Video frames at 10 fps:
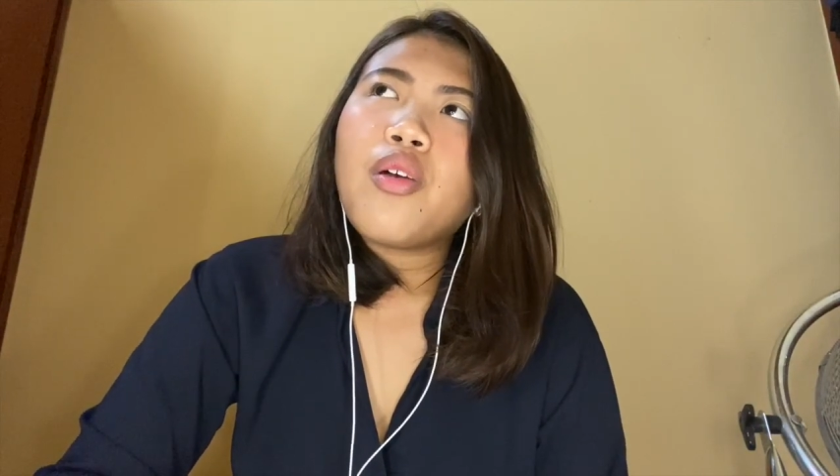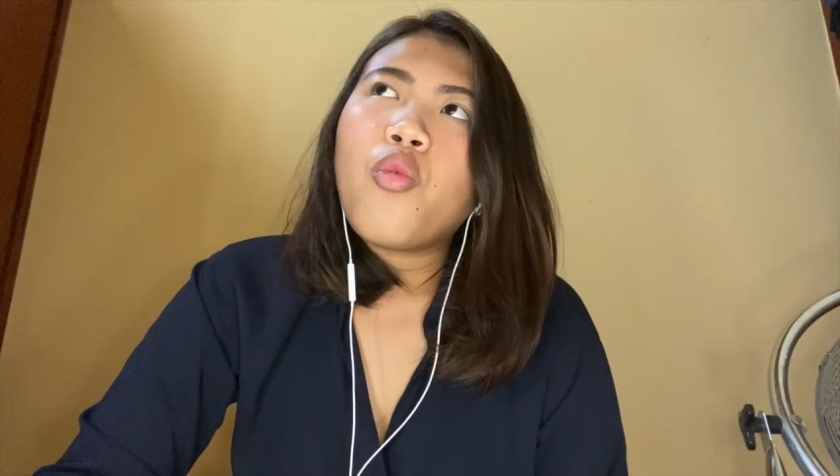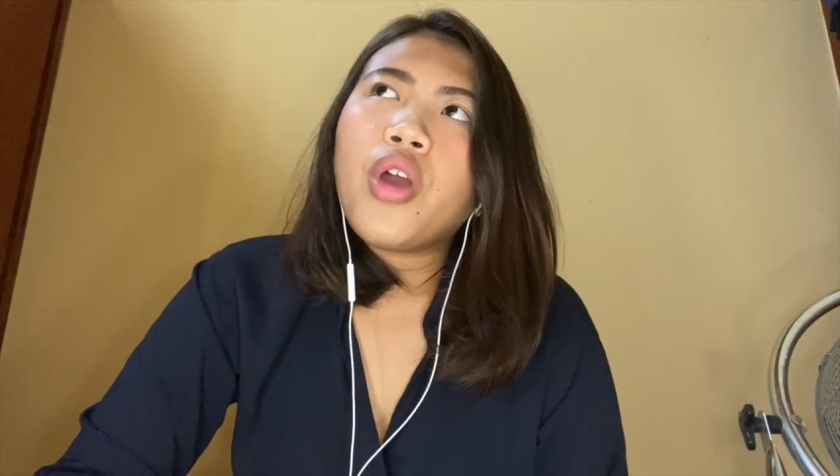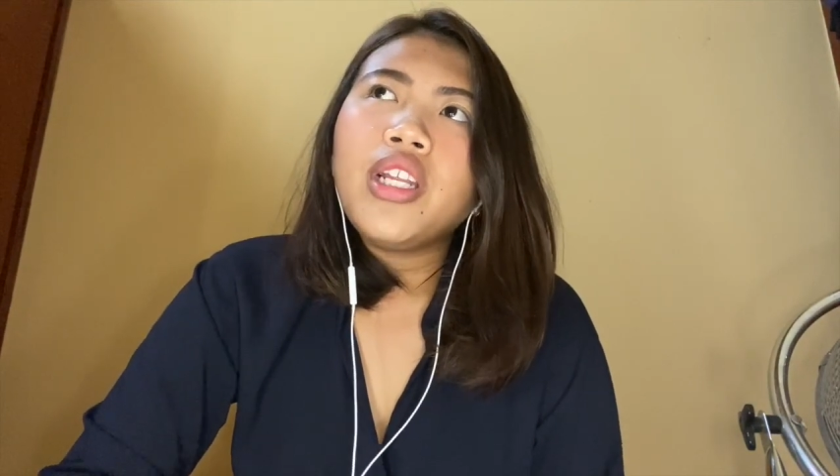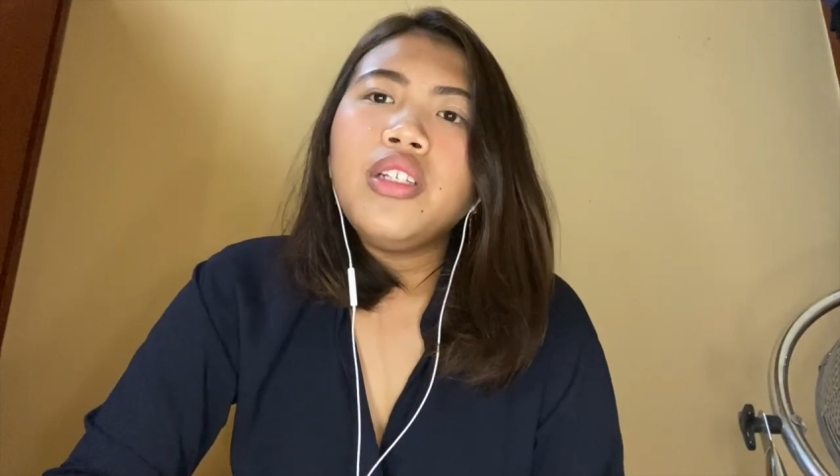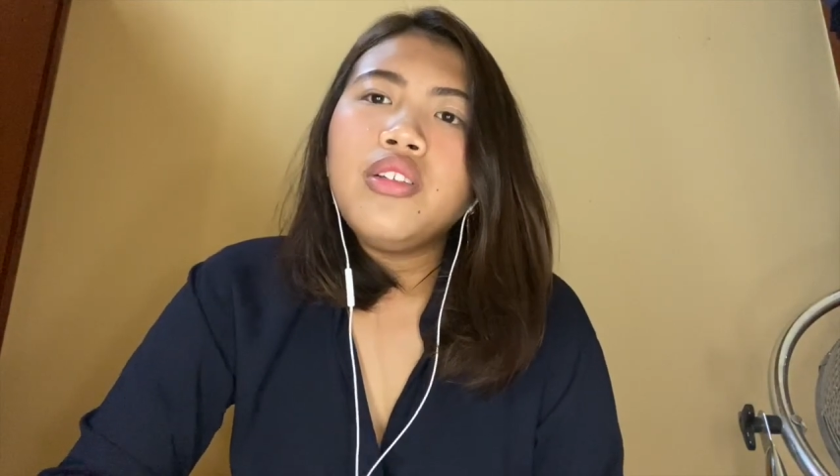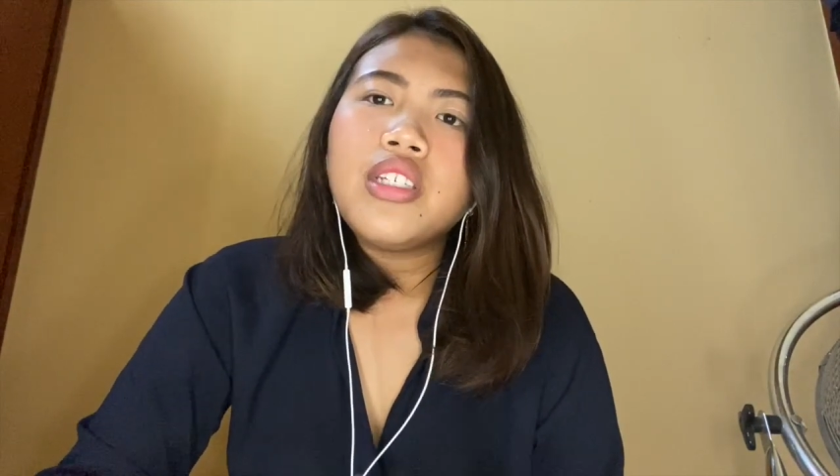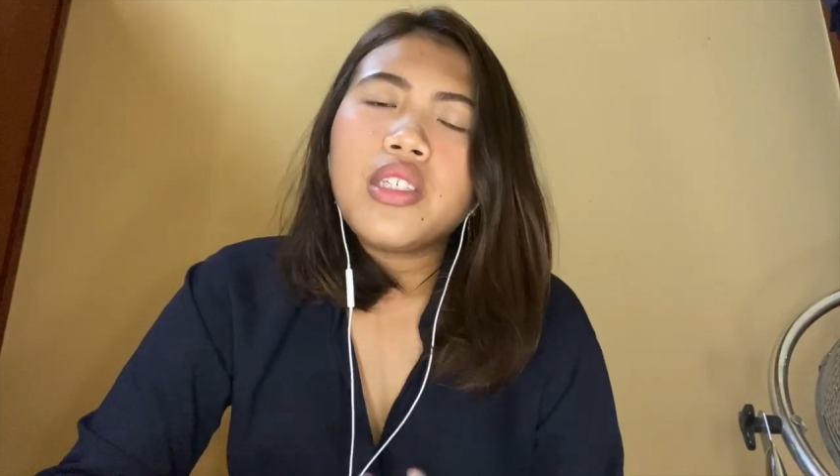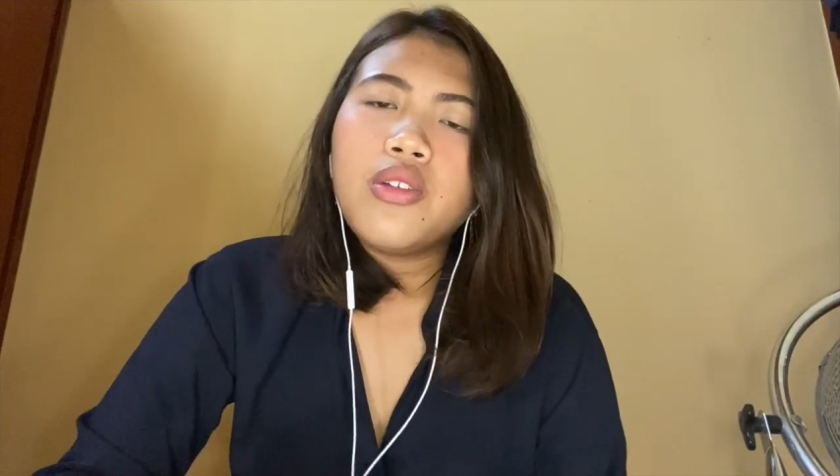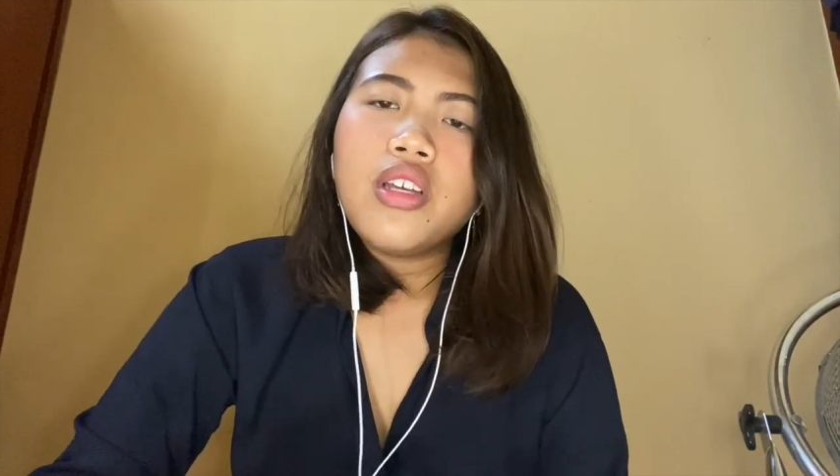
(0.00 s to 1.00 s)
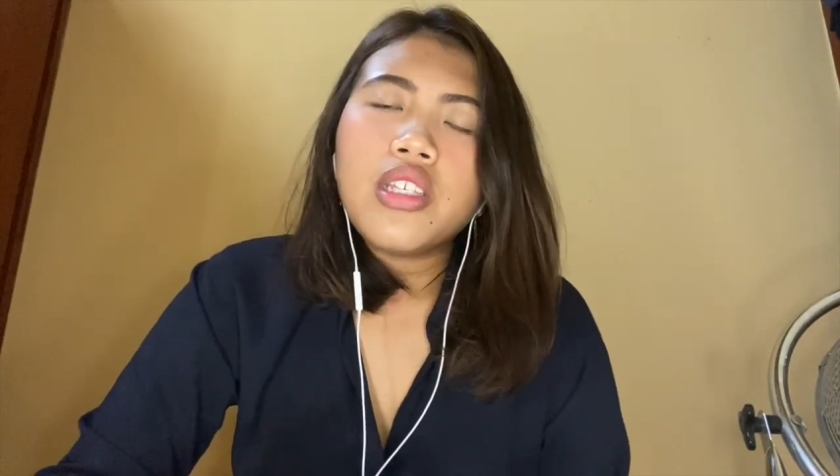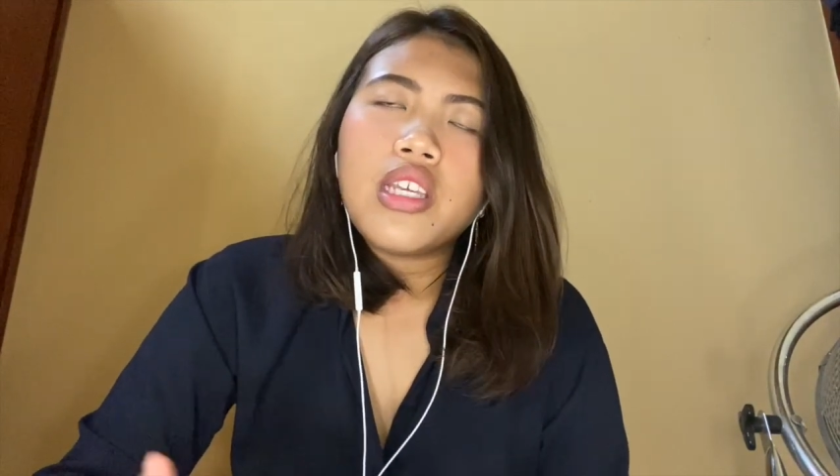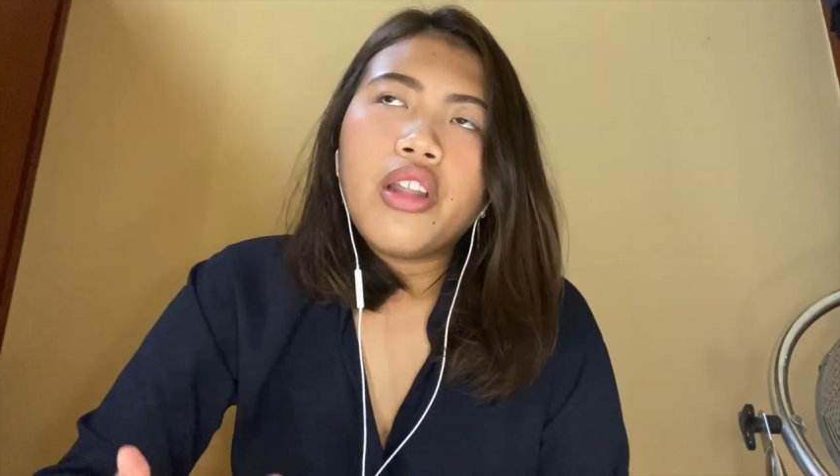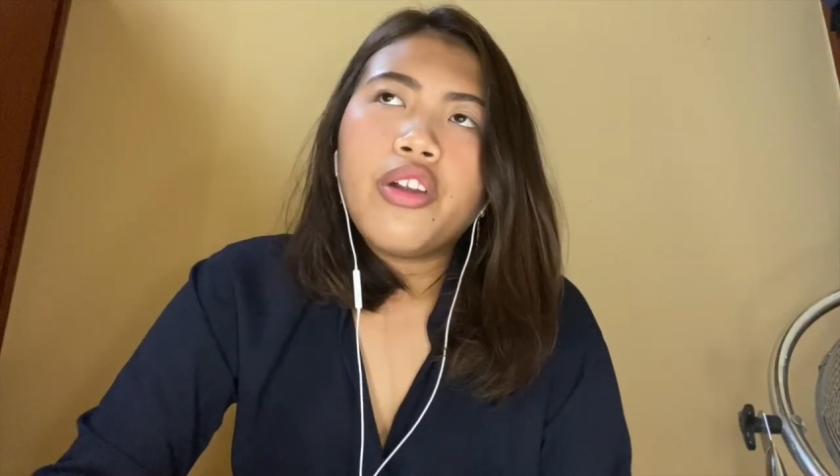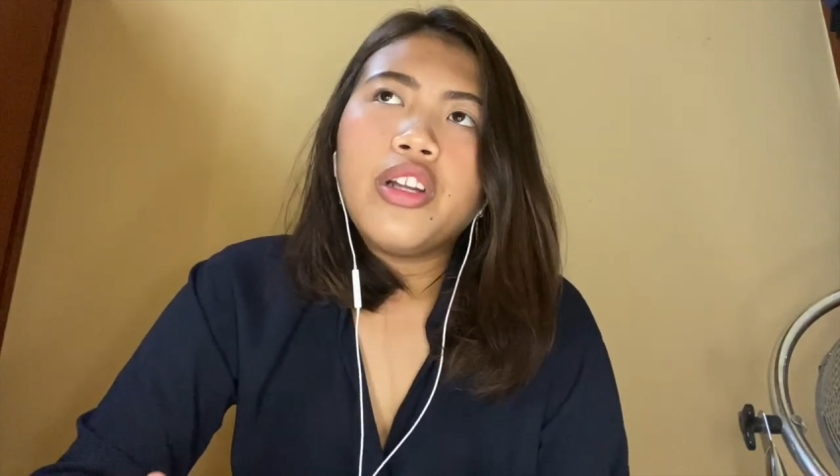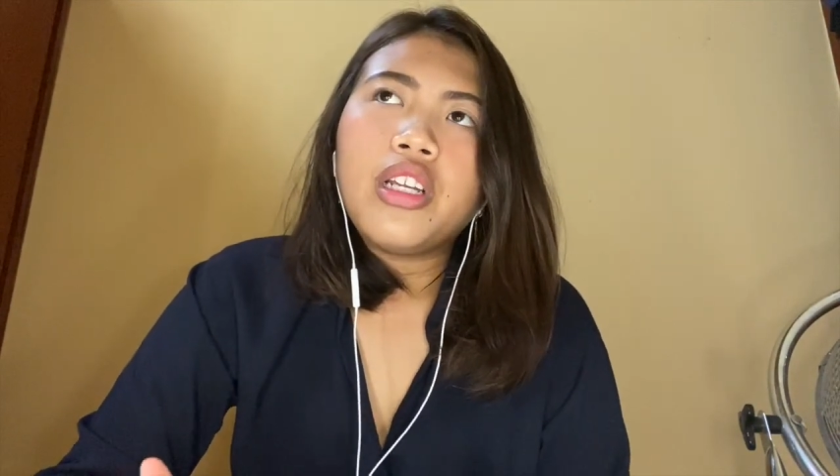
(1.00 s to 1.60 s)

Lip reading: when do the students learn